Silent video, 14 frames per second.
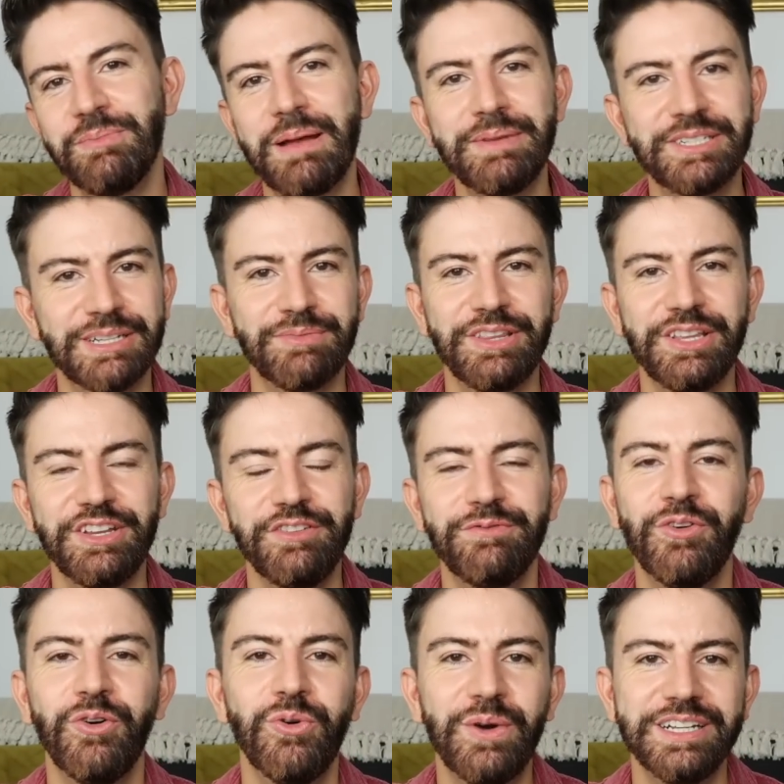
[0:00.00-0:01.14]
maybe something that you've
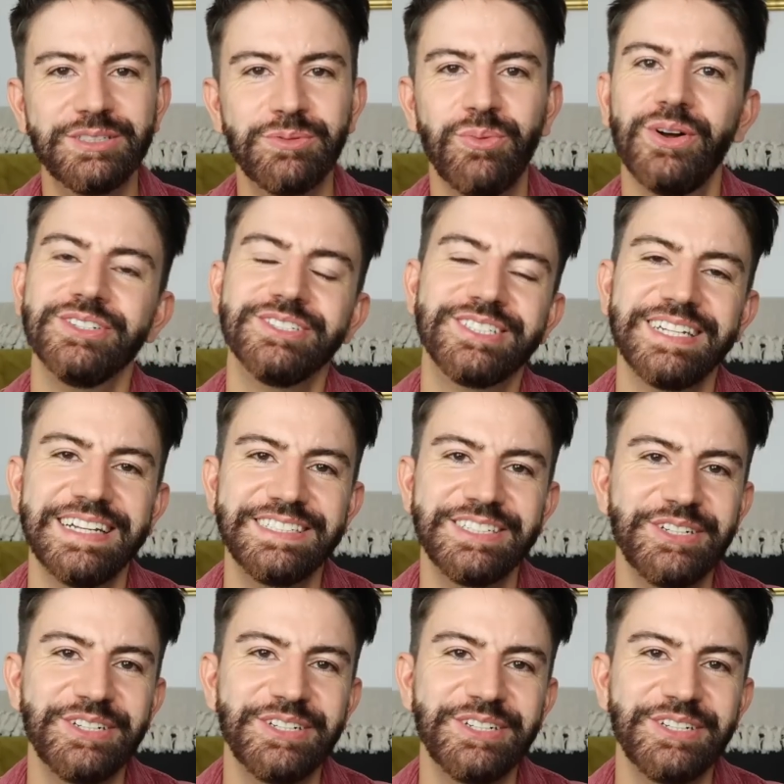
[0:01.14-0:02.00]
always wanted.